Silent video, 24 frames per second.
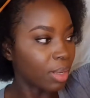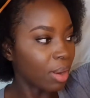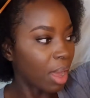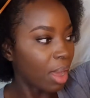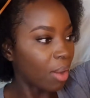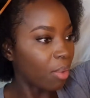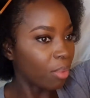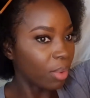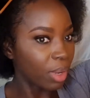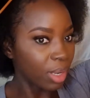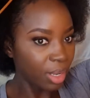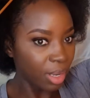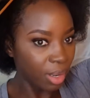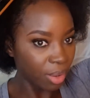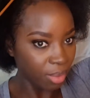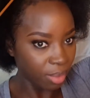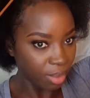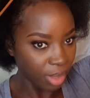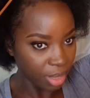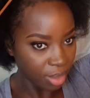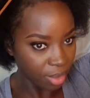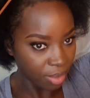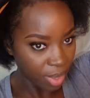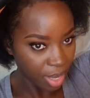I want
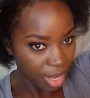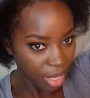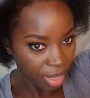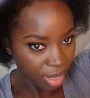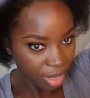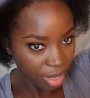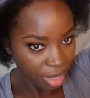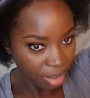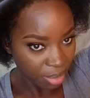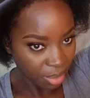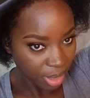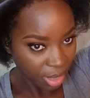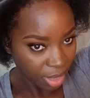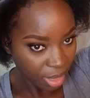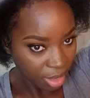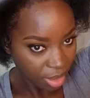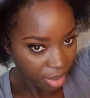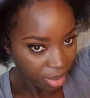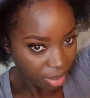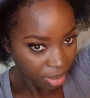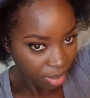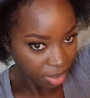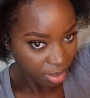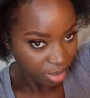to tell me say
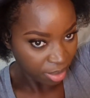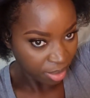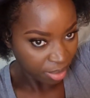no.